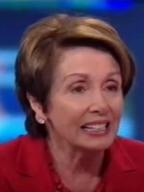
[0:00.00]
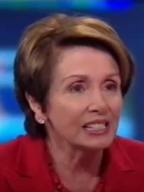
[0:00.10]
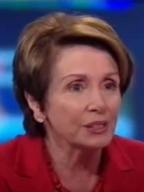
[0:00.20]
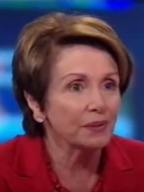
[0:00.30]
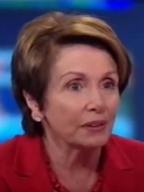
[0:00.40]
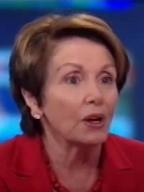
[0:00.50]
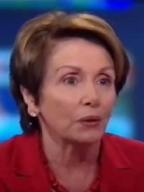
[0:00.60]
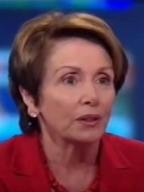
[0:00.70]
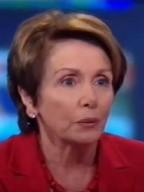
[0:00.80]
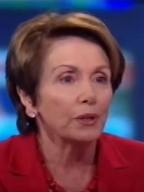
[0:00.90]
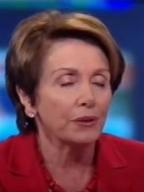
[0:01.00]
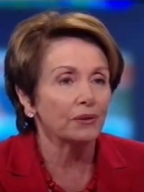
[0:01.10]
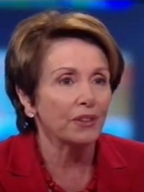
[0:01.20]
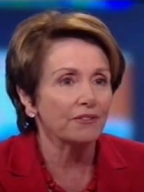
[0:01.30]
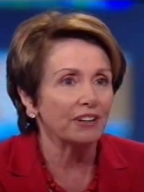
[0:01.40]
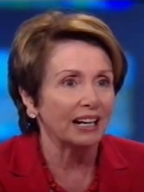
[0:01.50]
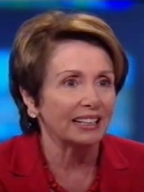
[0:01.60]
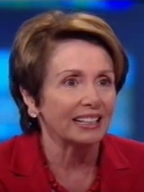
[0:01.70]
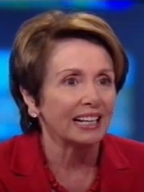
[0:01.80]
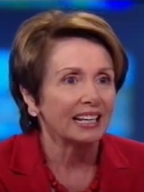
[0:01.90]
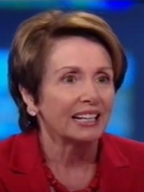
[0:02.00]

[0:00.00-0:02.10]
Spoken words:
And wither on the vine.